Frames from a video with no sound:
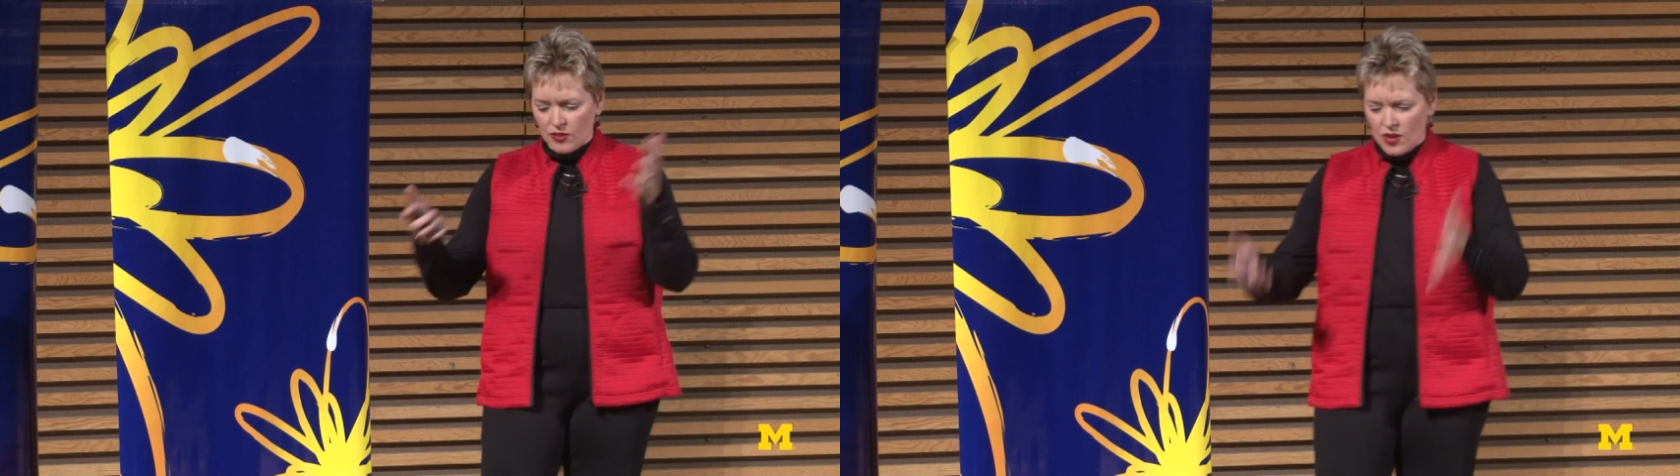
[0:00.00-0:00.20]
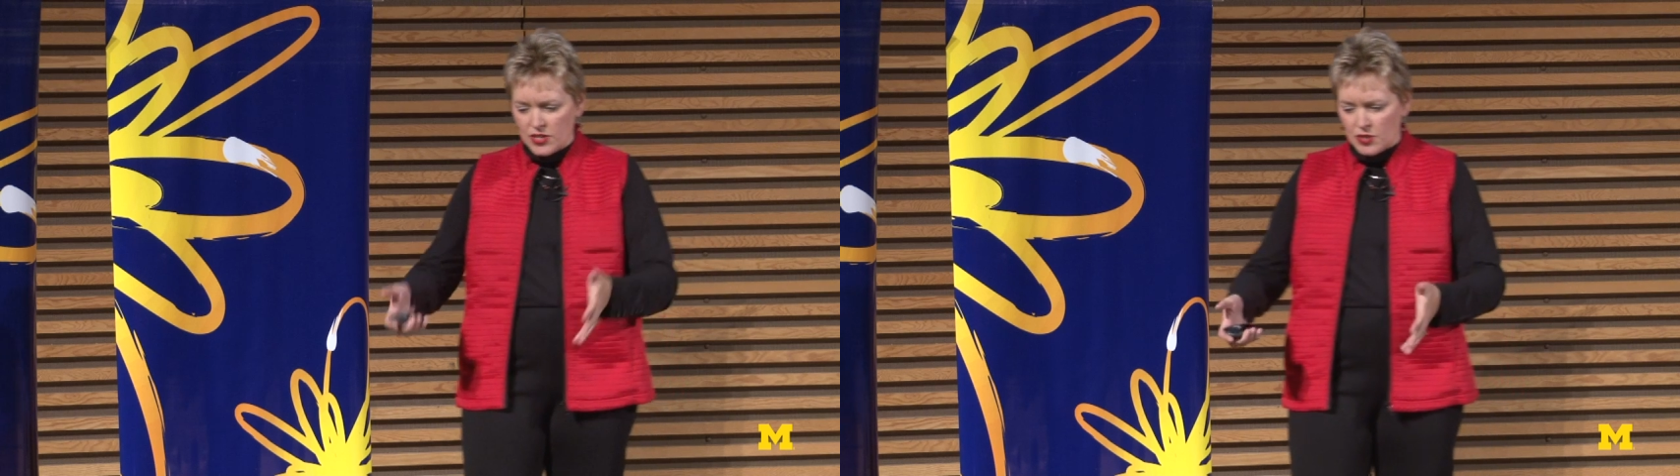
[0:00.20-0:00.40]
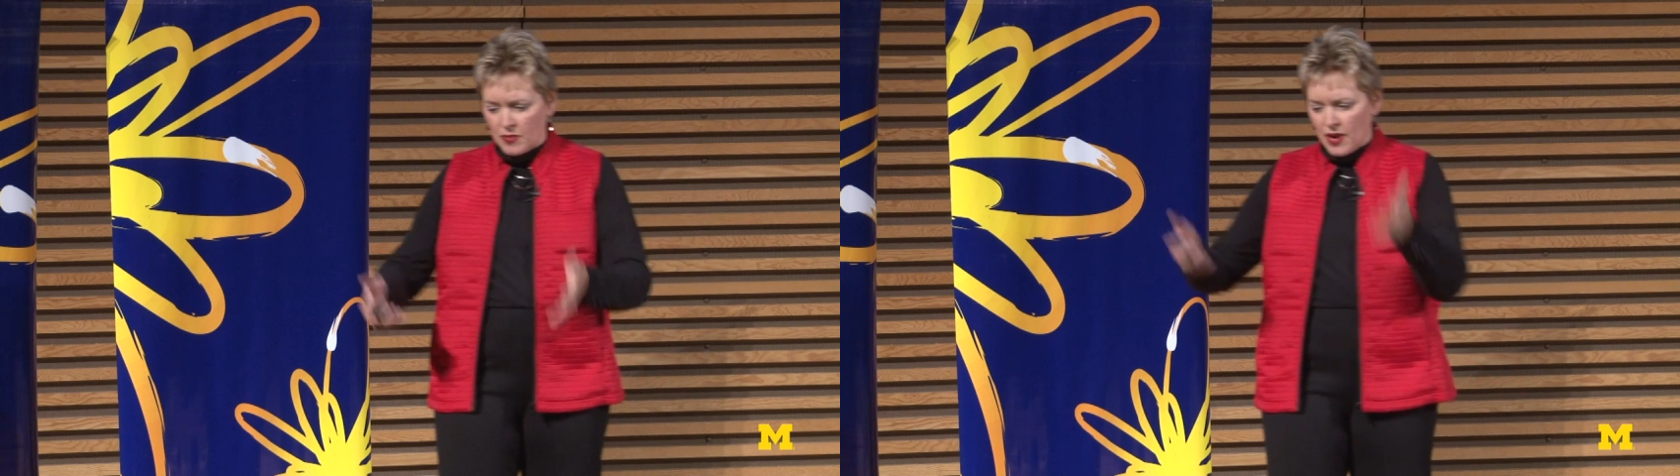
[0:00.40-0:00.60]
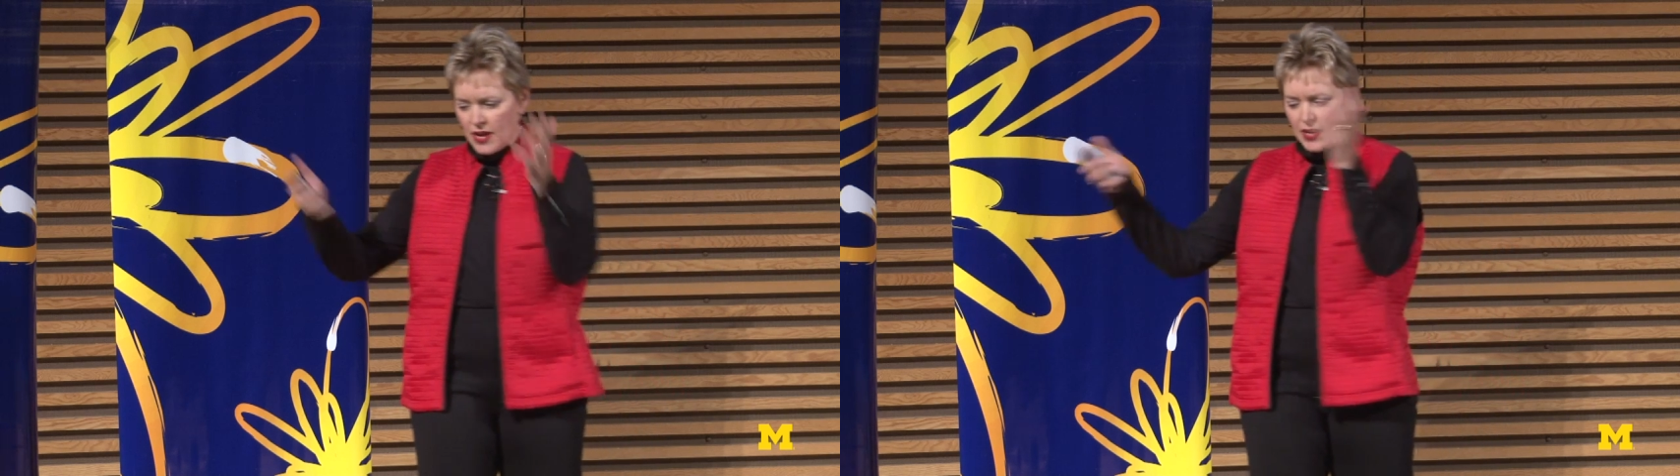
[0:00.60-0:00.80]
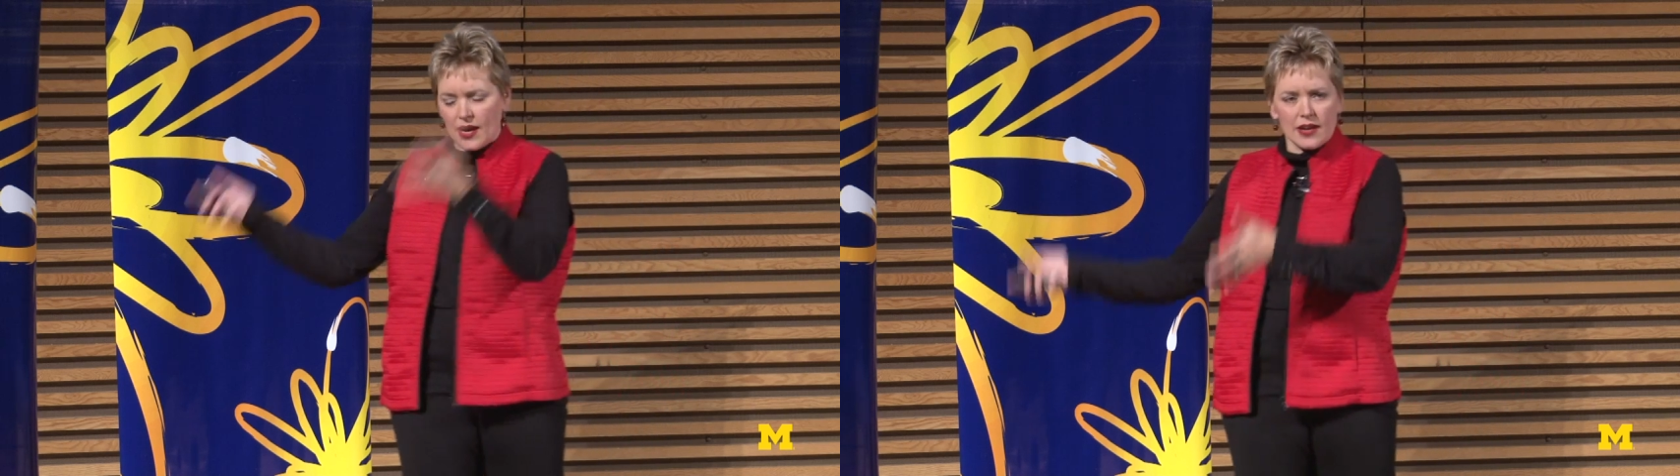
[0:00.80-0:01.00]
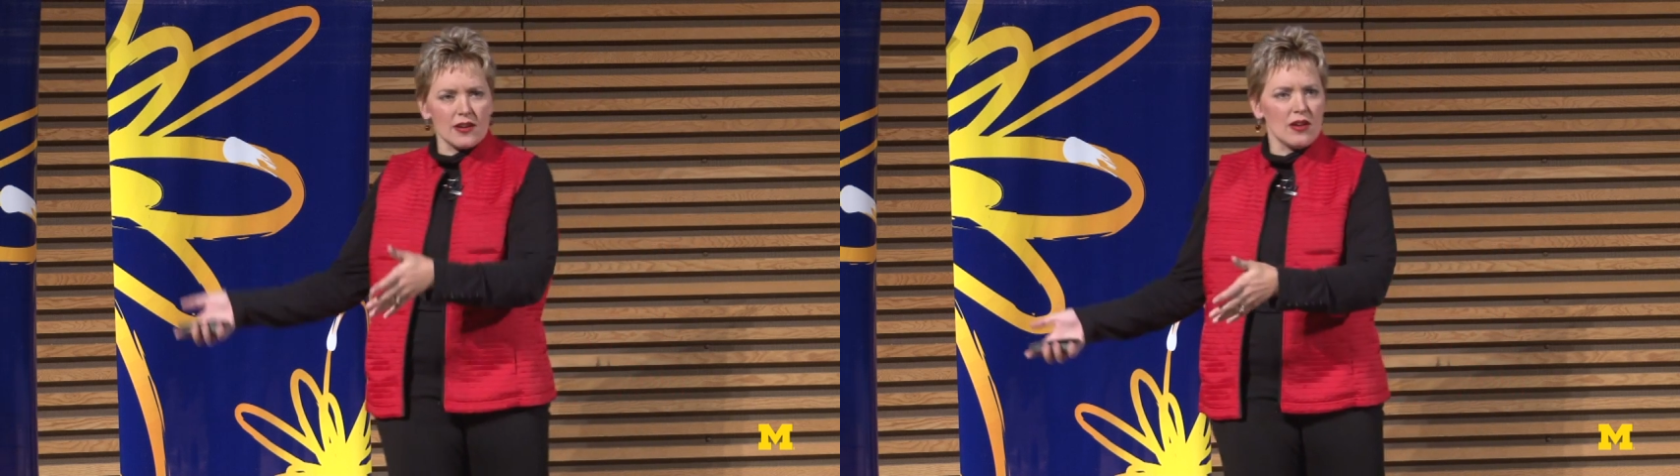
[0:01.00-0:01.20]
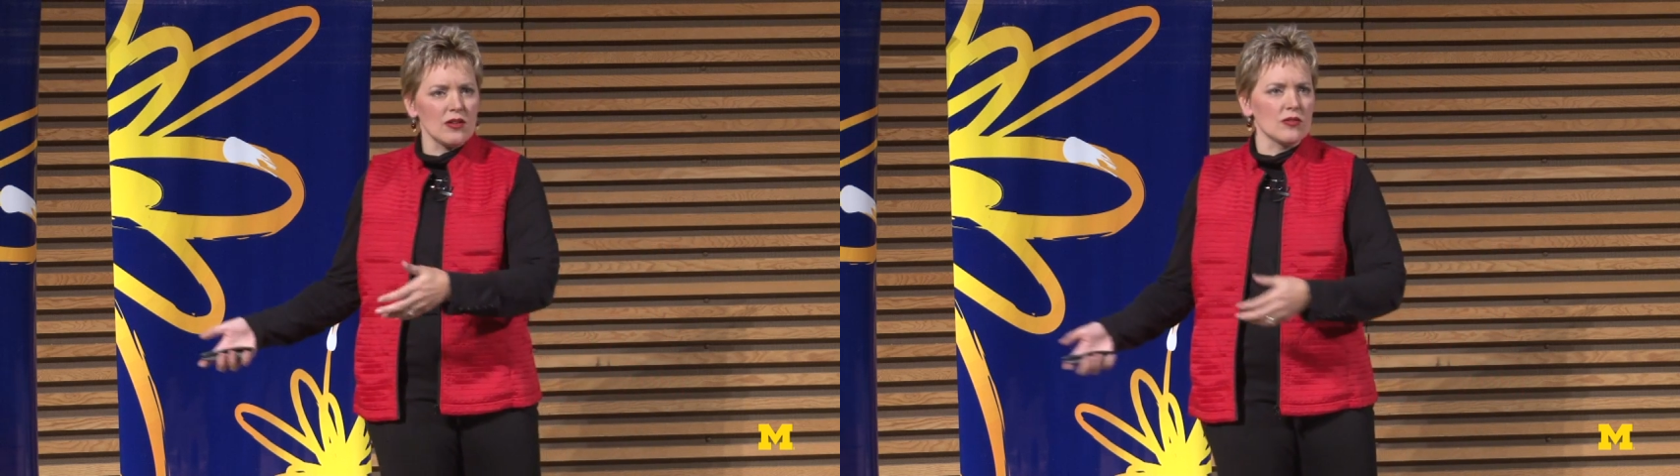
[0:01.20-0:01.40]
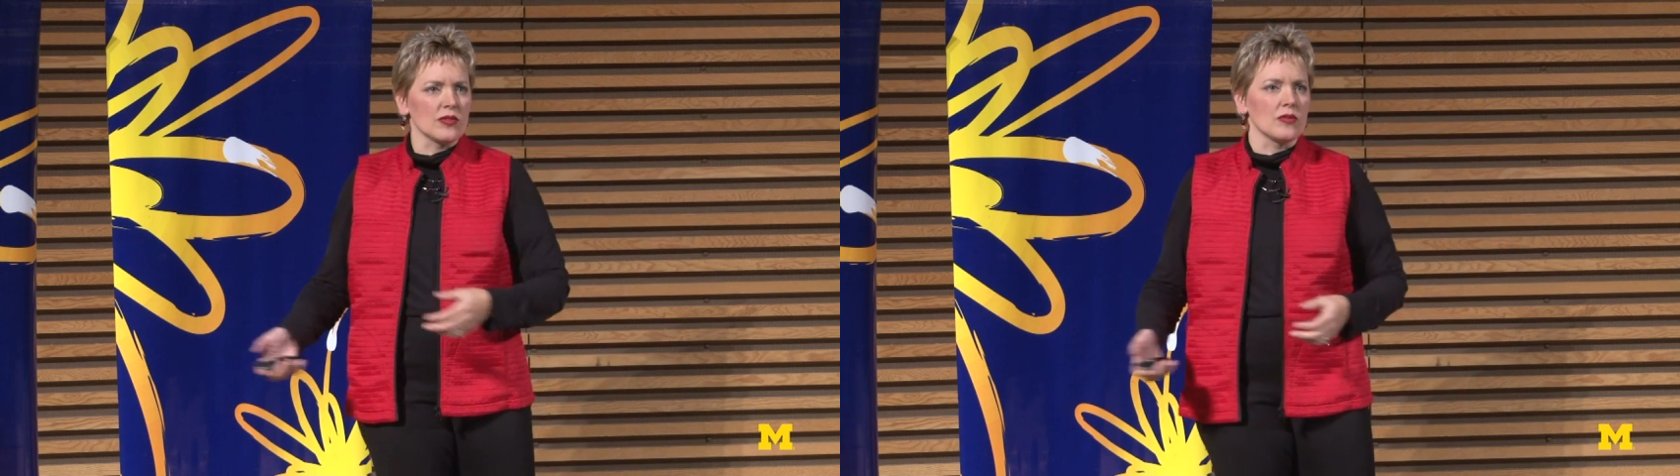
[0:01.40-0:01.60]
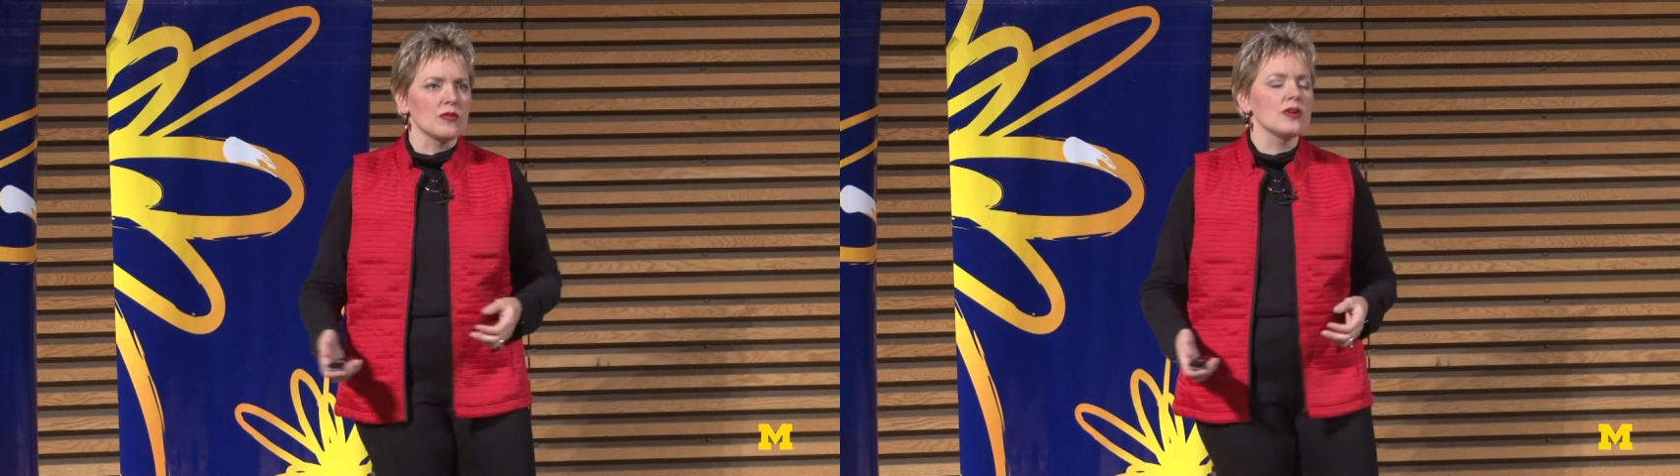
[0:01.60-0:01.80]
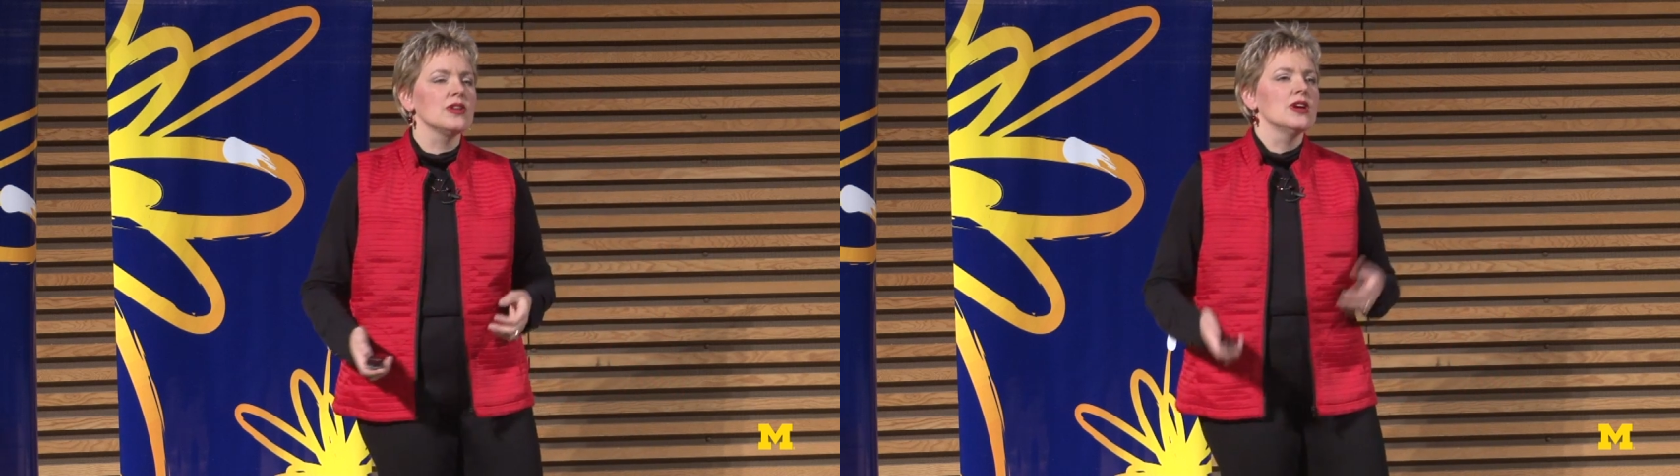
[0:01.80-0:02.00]
launched the product, got it all over the
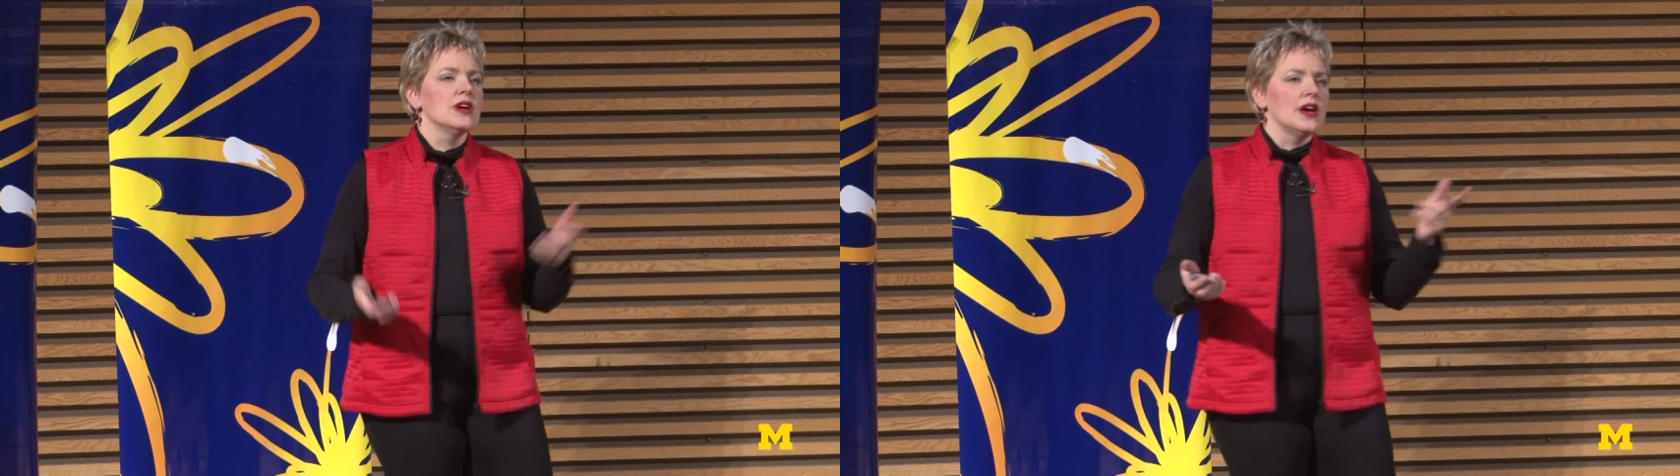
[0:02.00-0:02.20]
world,